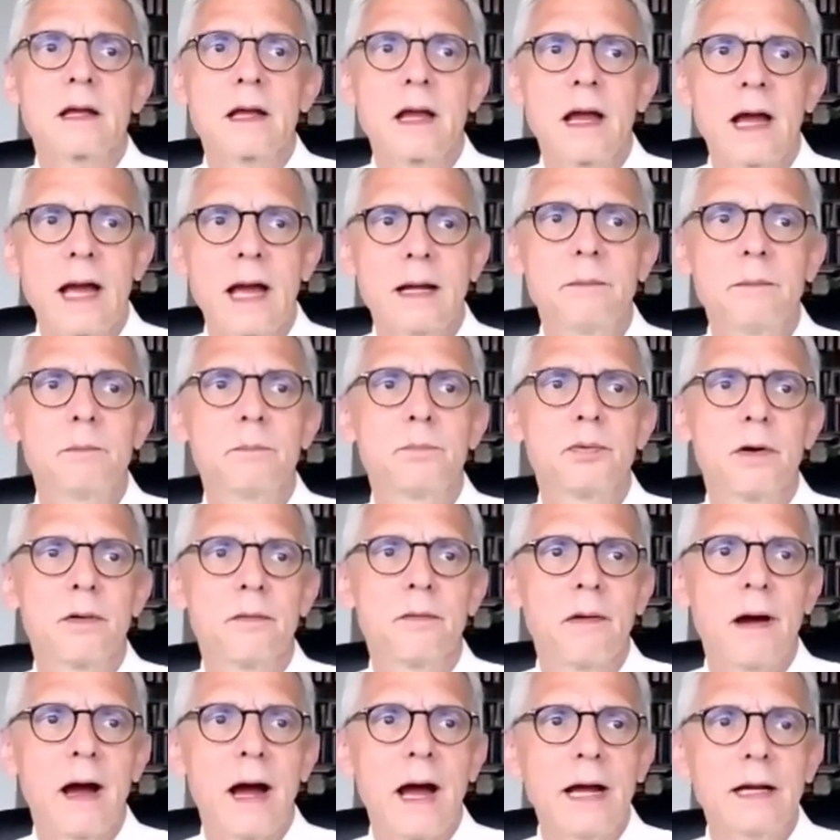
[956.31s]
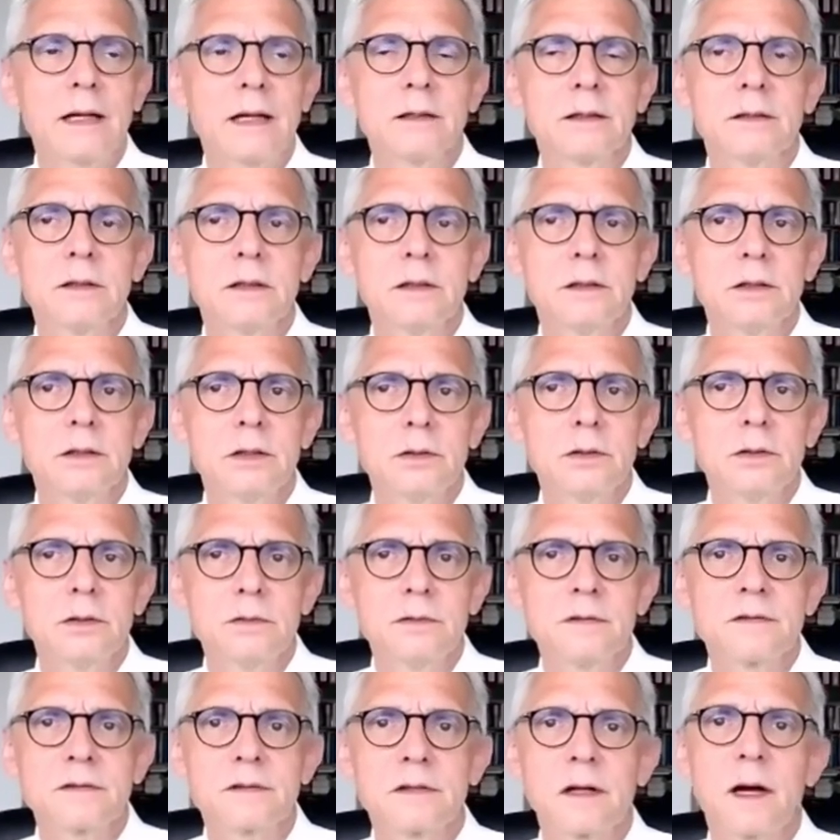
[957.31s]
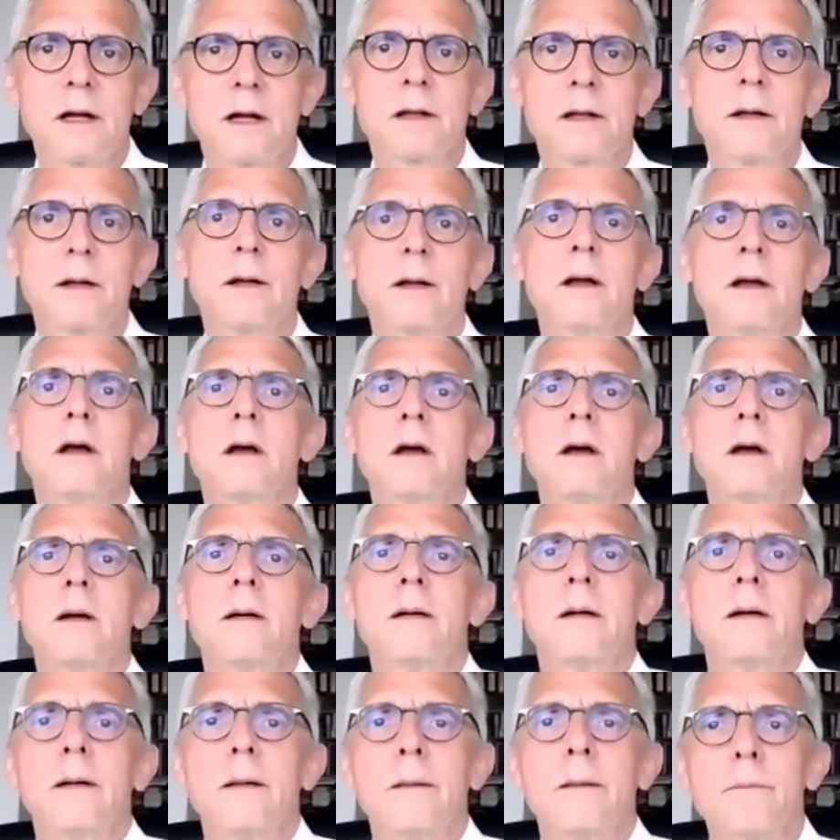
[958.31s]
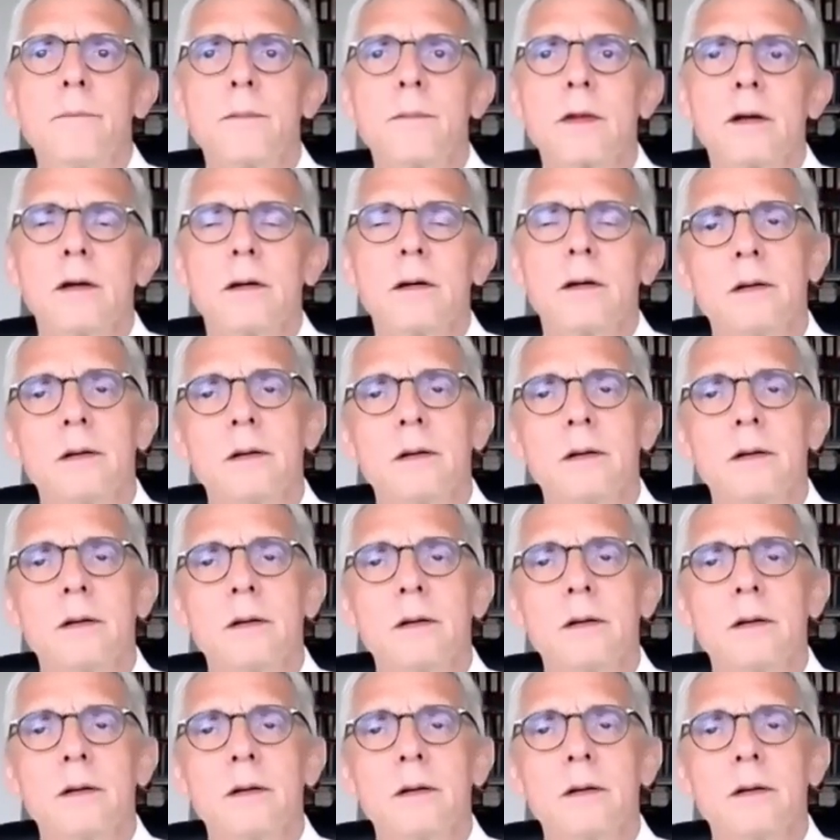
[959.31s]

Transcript: can provide a new study um,